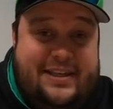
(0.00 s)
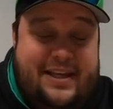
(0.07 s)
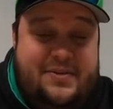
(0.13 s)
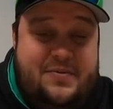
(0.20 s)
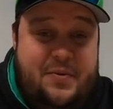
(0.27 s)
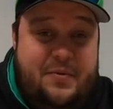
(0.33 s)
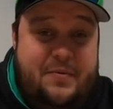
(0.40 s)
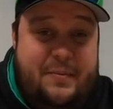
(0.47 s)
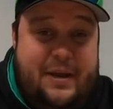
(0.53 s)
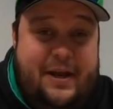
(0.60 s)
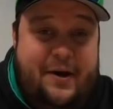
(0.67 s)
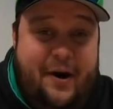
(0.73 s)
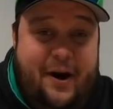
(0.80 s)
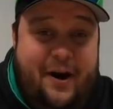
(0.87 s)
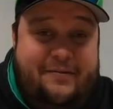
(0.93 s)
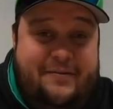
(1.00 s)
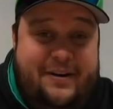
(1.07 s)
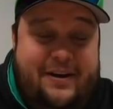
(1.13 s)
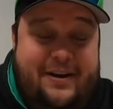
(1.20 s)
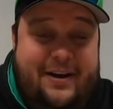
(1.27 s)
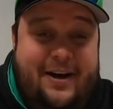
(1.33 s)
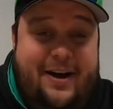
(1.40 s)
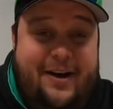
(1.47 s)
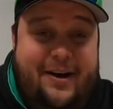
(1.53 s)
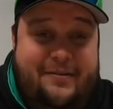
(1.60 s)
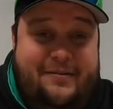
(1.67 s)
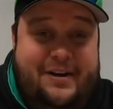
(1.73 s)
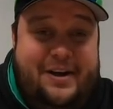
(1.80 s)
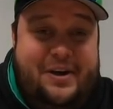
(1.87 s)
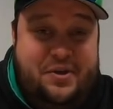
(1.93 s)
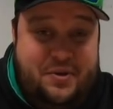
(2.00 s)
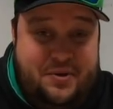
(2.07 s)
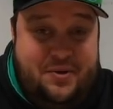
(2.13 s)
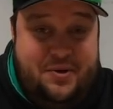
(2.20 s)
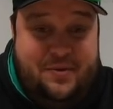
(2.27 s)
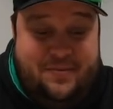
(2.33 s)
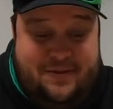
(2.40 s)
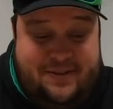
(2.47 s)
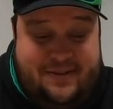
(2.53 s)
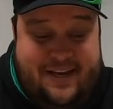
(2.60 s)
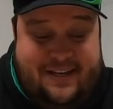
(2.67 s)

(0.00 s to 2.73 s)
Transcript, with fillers: That's what we made off of YouTube. Isn't